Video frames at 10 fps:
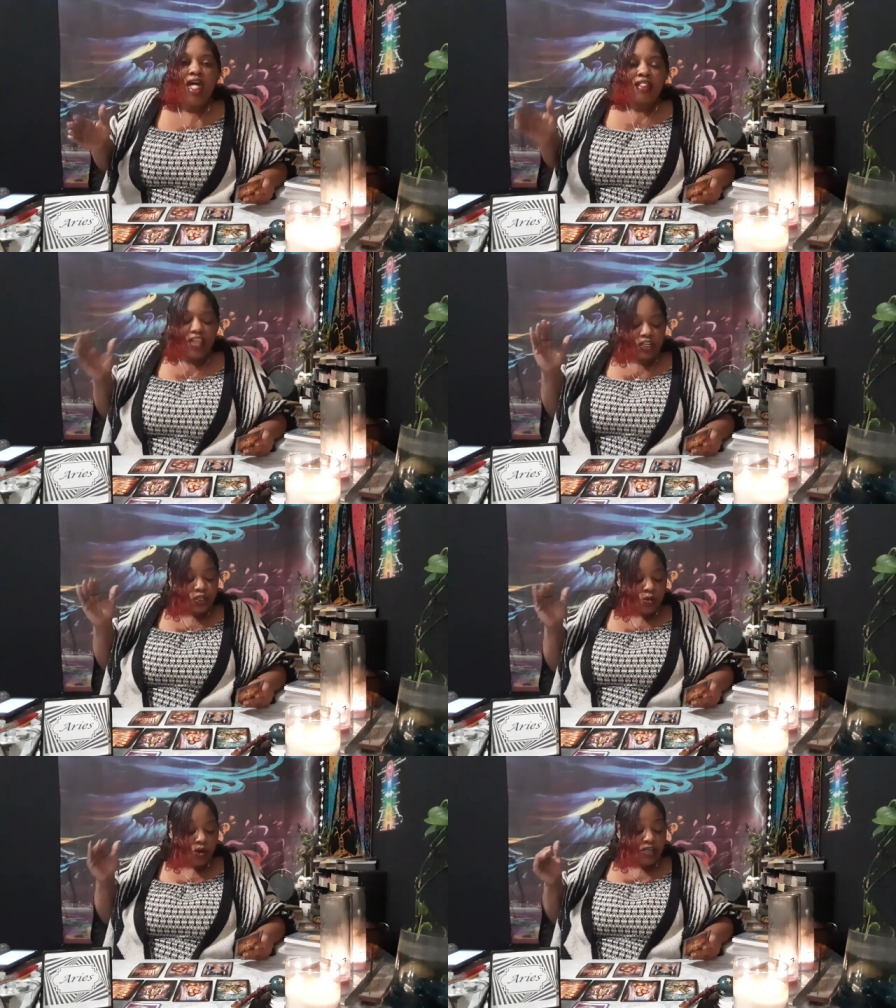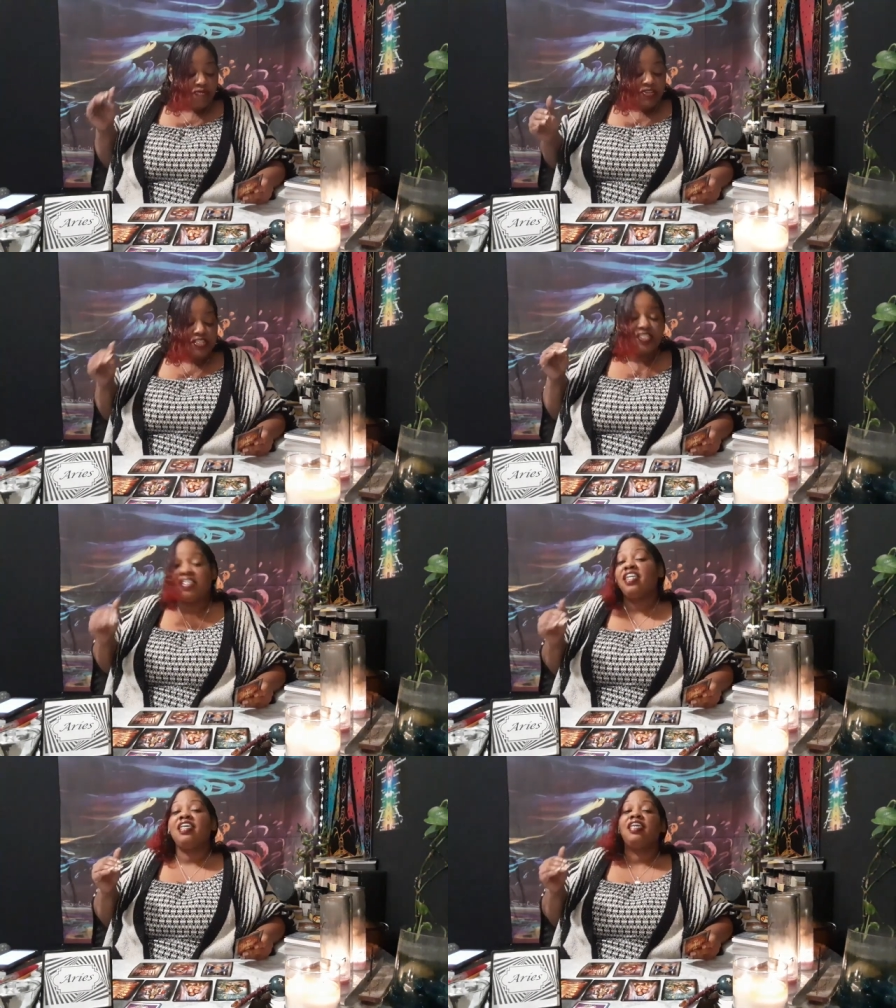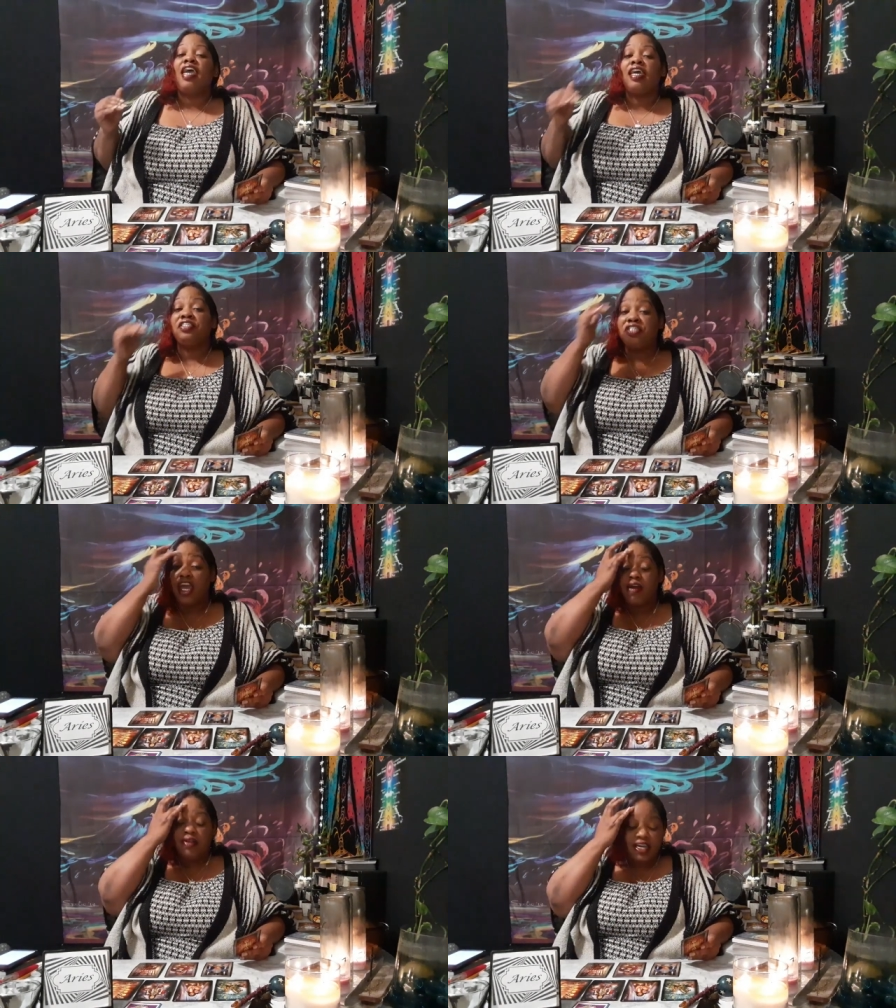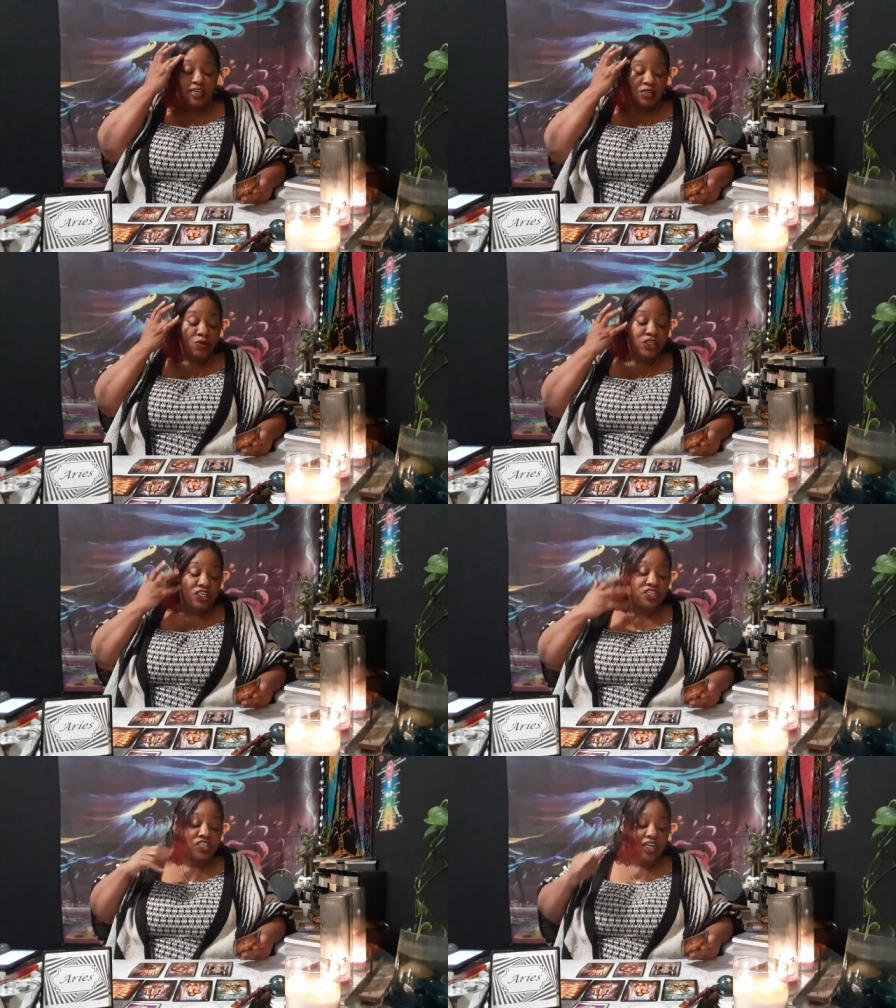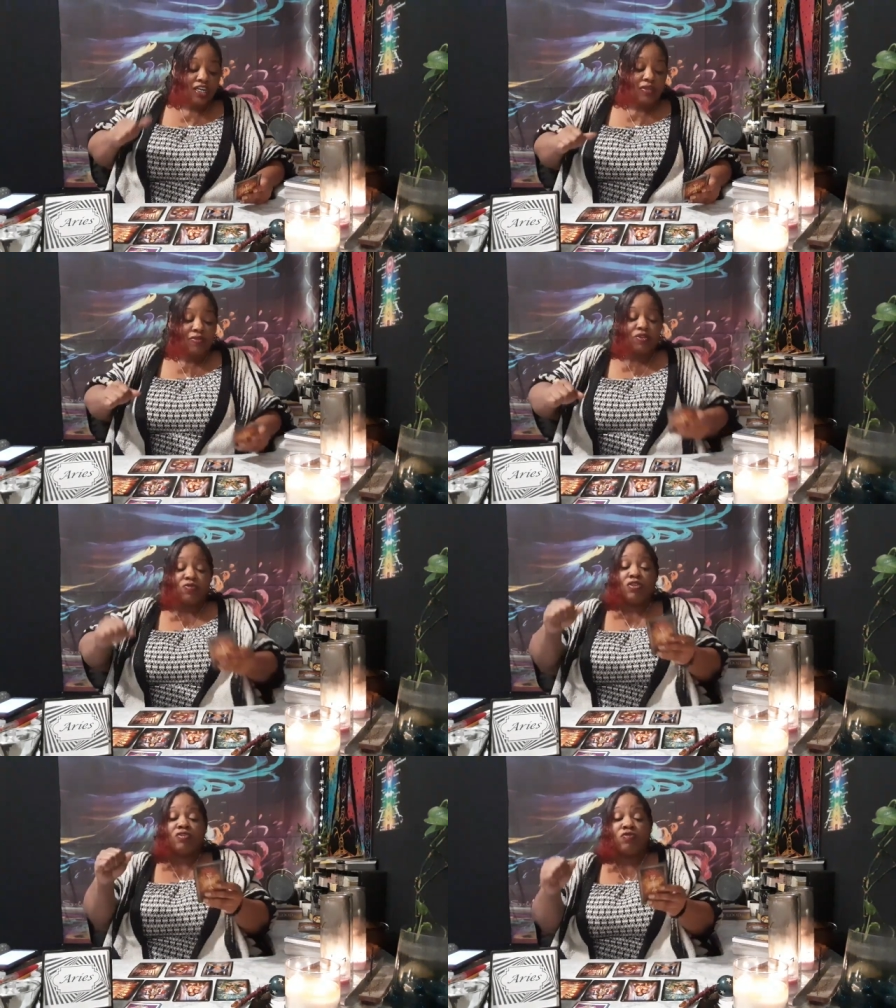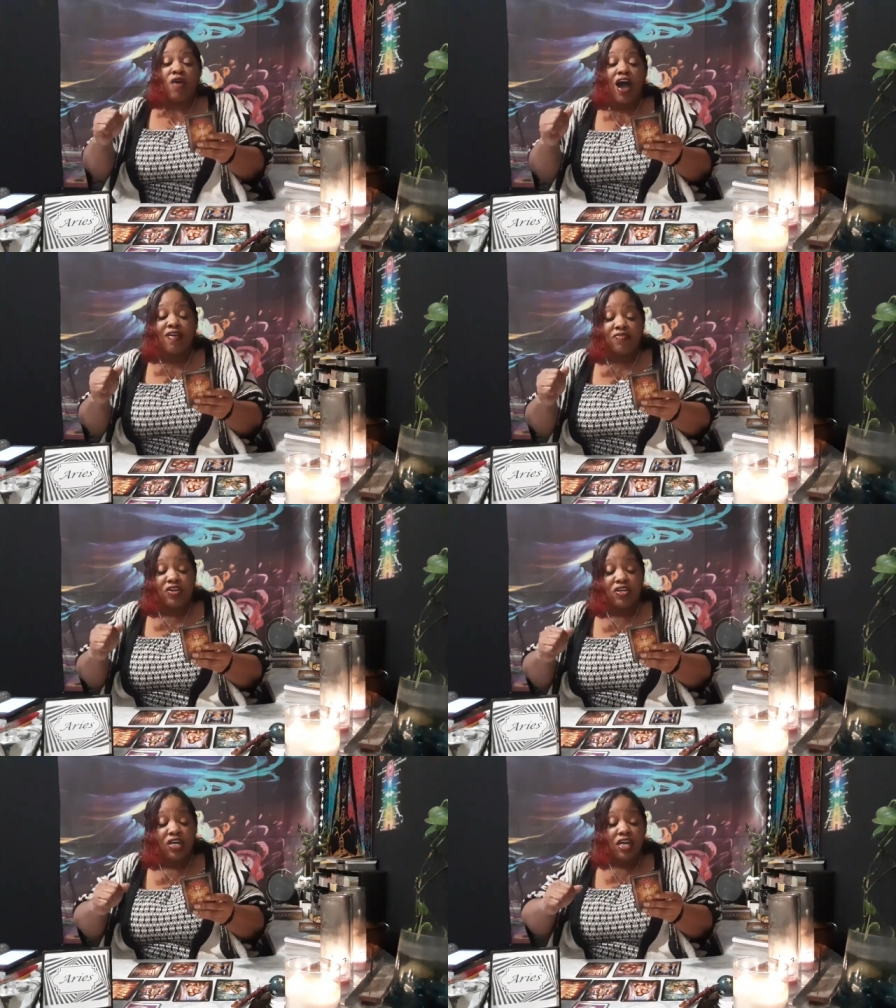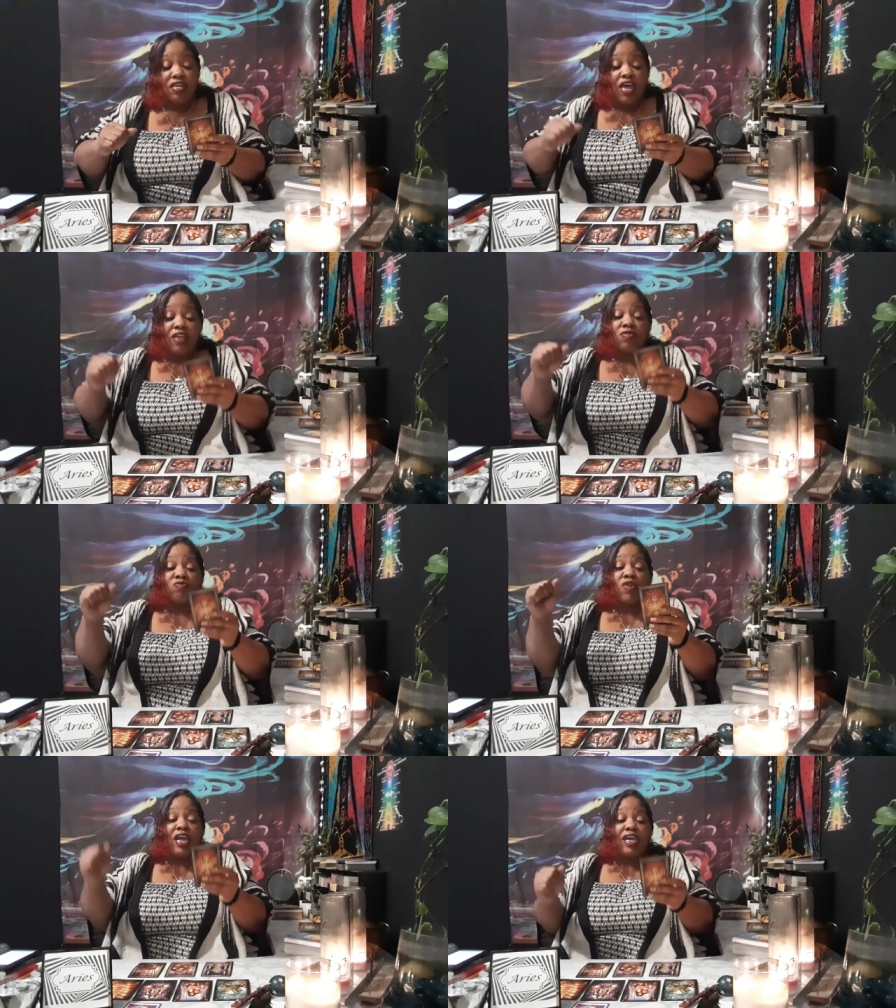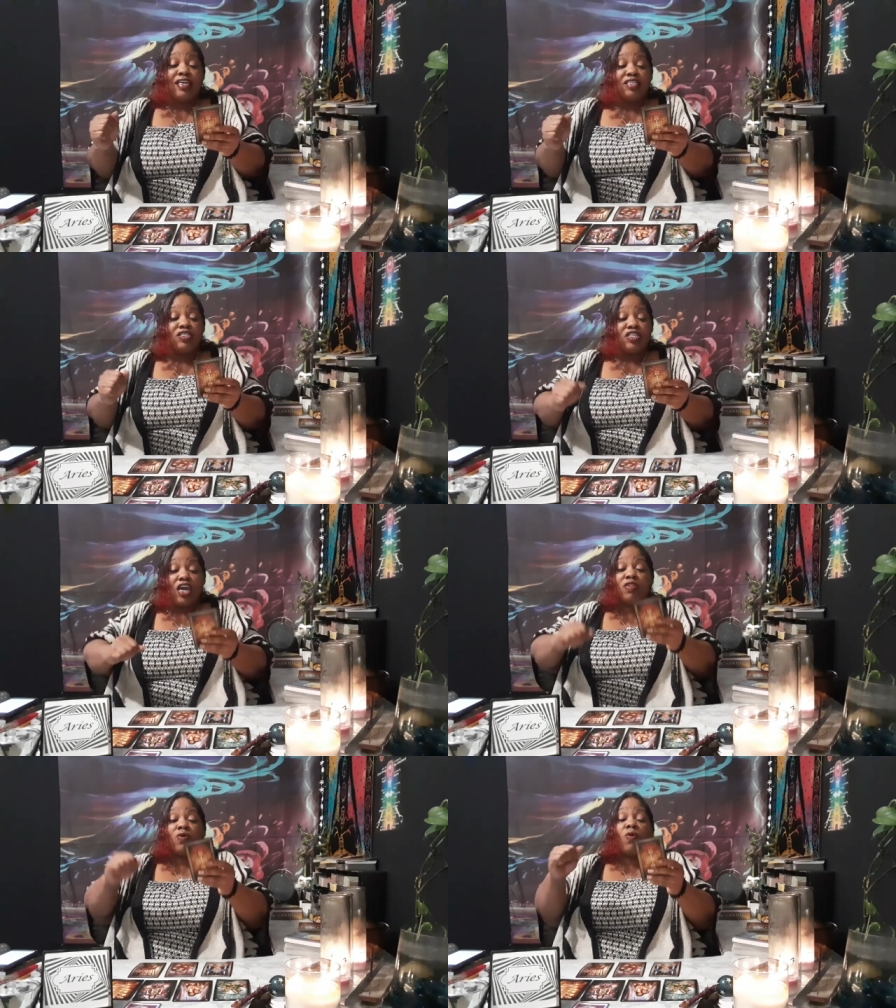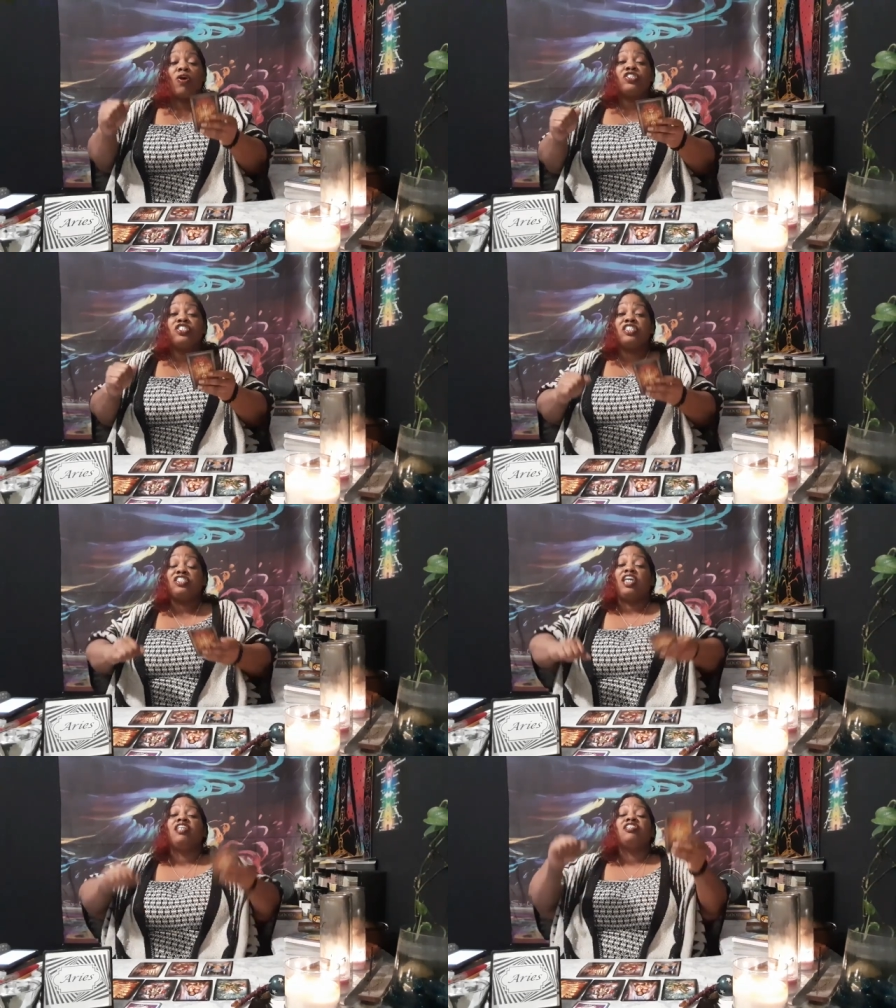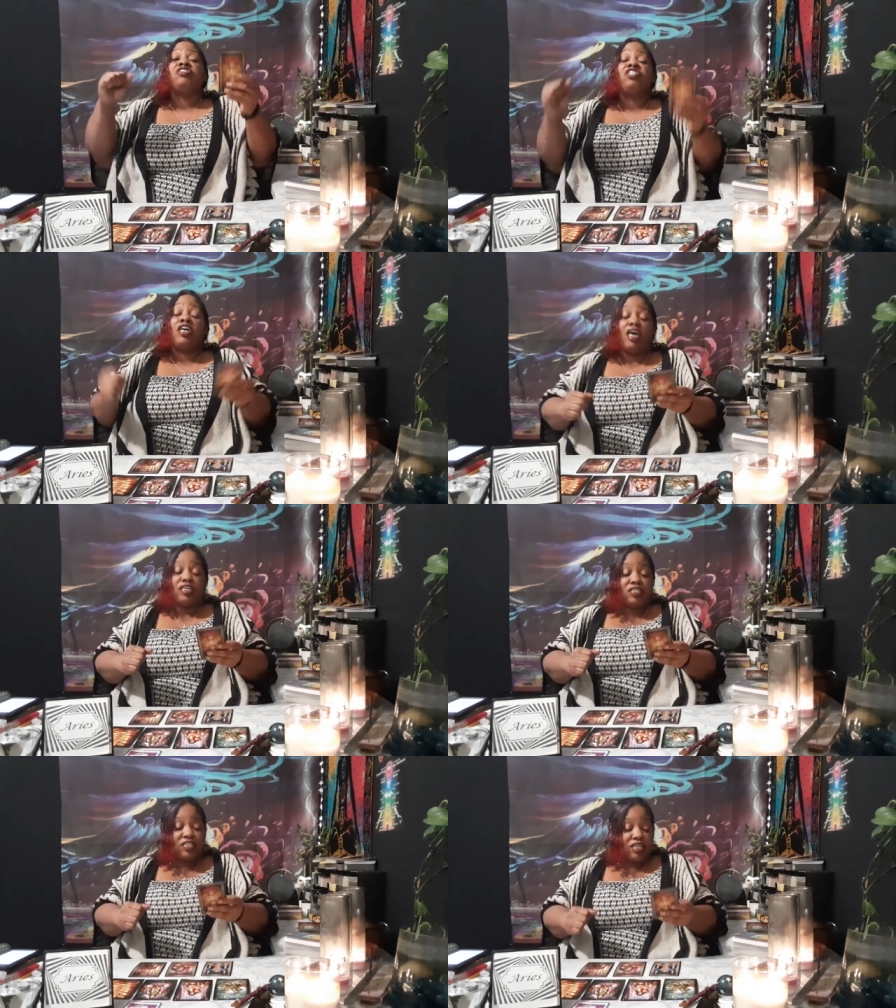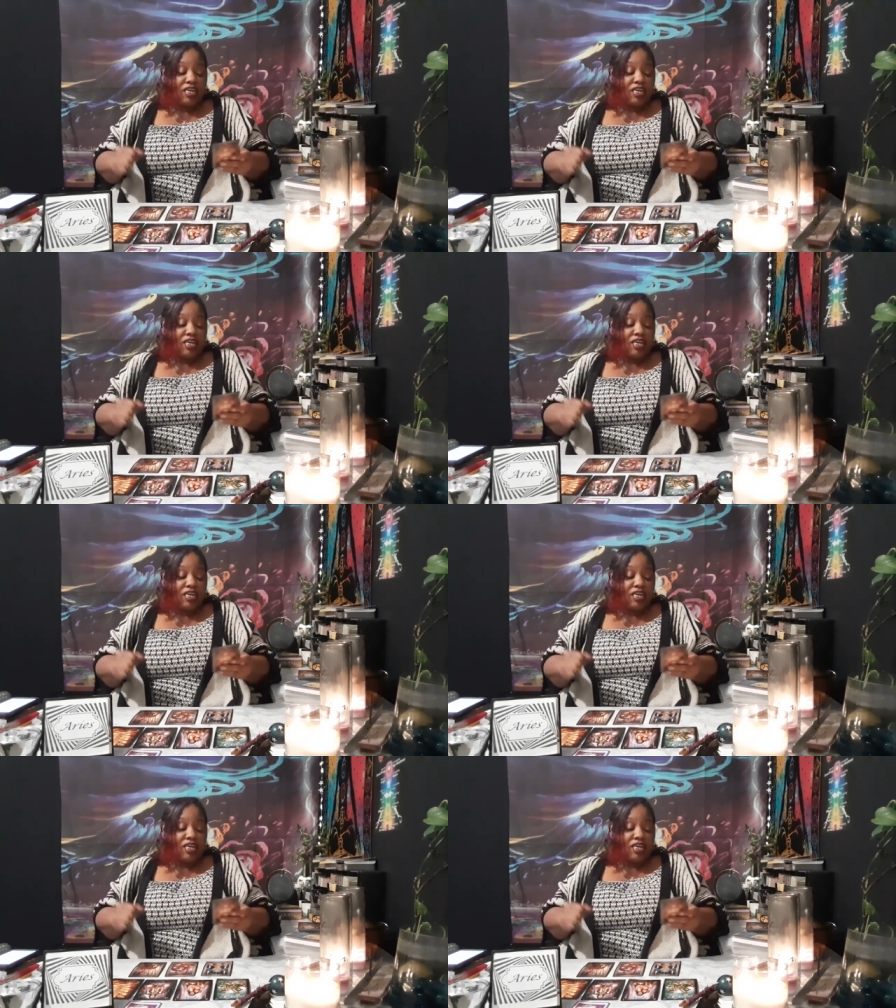that you don't even see a chariot. You just see the, the driver and the reins and the horses and the dust.